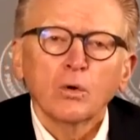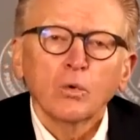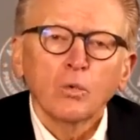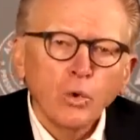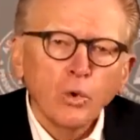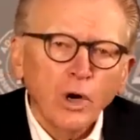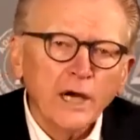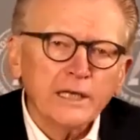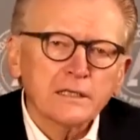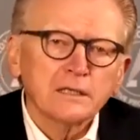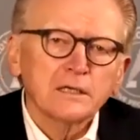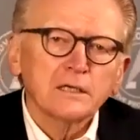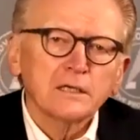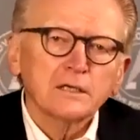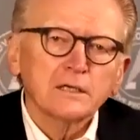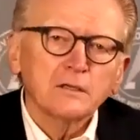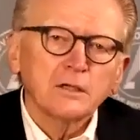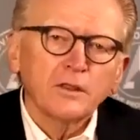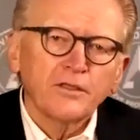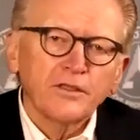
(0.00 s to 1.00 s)
What
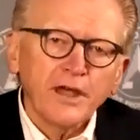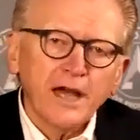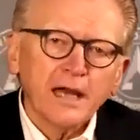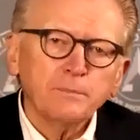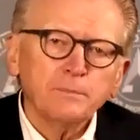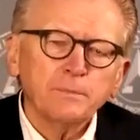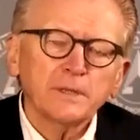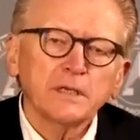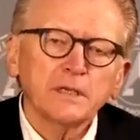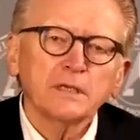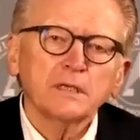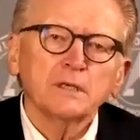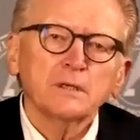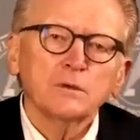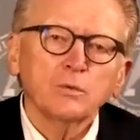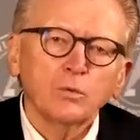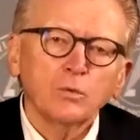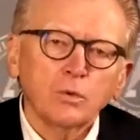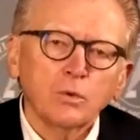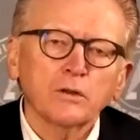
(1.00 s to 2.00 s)
could that be
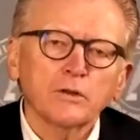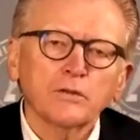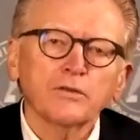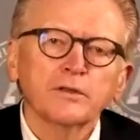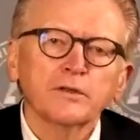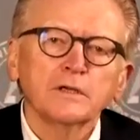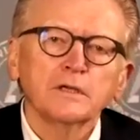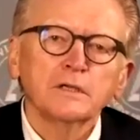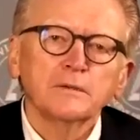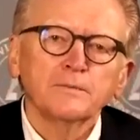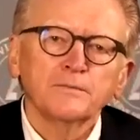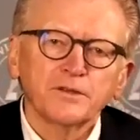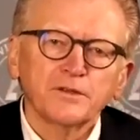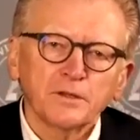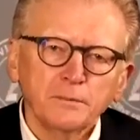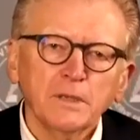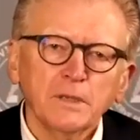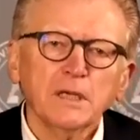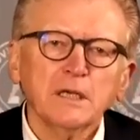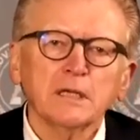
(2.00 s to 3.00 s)
worth
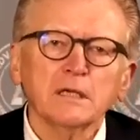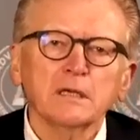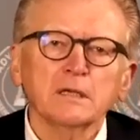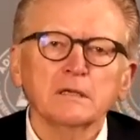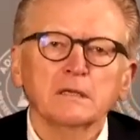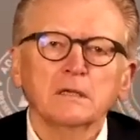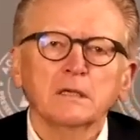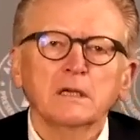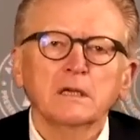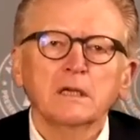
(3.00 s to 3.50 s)
to me?